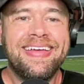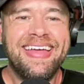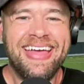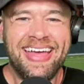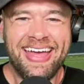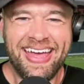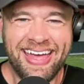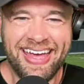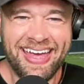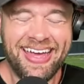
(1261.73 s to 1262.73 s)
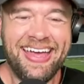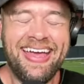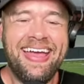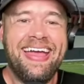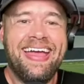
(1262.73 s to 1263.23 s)

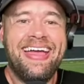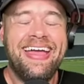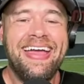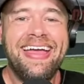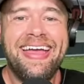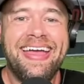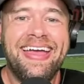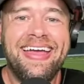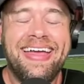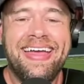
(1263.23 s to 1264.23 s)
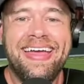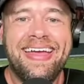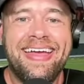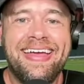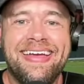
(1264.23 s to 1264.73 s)

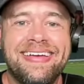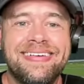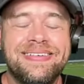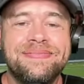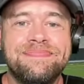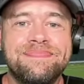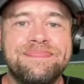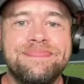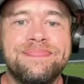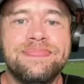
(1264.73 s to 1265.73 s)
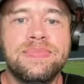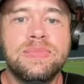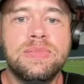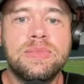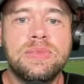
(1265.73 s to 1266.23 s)

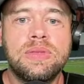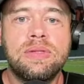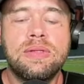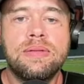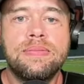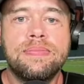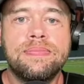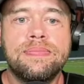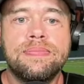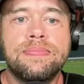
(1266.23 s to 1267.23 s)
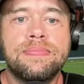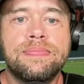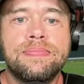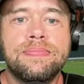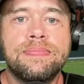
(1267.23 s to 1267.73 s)

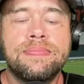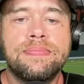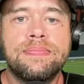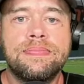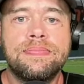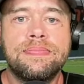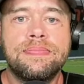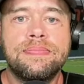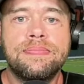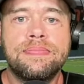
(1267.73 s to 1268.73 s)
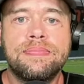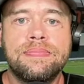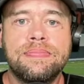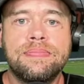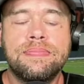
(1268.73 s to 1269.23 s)

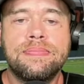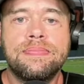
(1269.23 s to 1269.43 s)
This person isn't speaking.